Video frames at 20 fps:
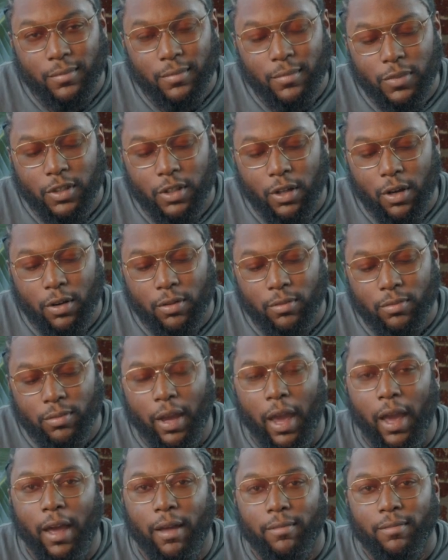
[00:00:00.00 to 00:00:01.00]
So
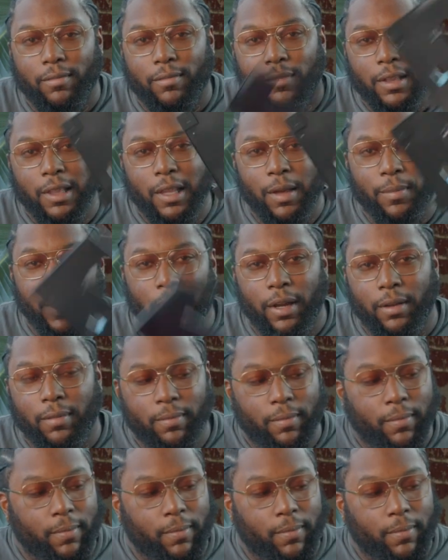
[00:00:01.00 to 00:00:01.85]
yeah, limited.